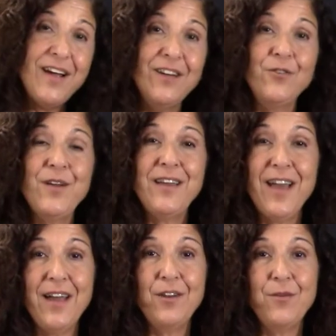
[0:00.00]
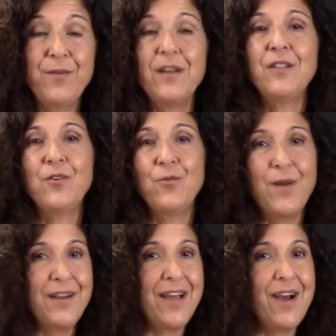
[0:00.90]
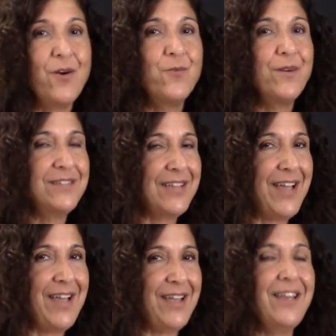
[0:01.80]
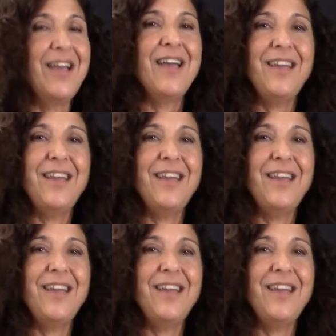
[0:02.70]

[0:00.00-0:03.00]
hungry caterpillar went out one day.